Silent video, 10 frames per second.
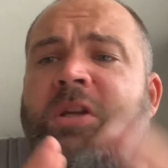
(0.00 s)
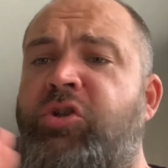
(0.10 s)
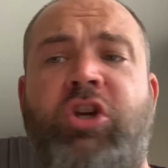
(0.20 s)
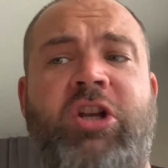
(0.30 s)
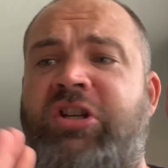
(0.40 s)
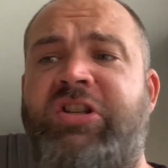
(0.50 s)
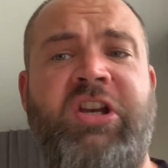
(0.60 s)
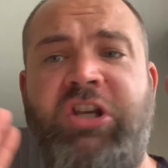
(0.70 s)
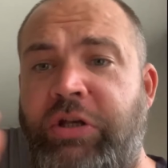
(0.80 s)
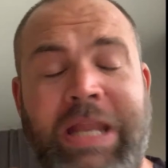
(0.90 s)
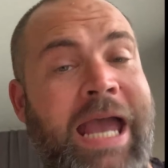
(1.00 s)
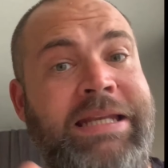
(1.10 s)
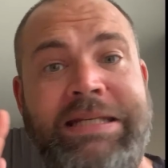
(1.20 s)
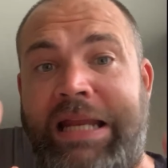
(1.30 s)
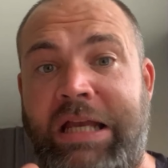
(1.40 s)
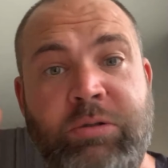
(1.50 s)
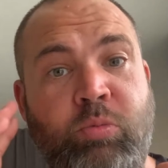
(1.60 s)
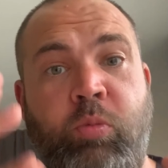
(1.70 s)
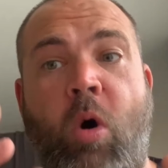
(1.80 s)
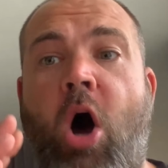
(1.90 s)
Churches are united as
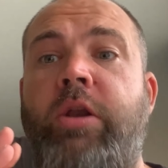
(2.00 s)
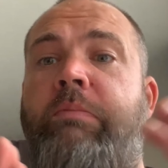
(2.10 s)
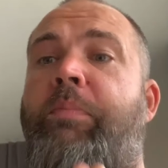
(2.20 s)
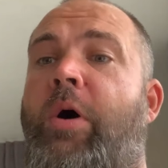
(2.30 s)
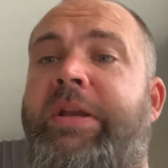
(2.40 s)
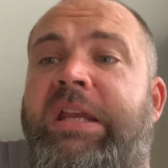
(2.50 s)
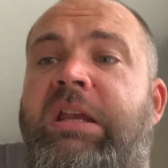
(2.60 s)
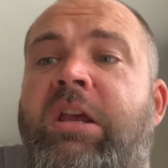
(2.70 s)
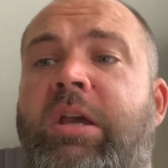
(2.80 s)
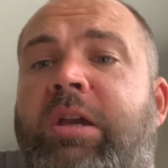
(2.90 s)
one body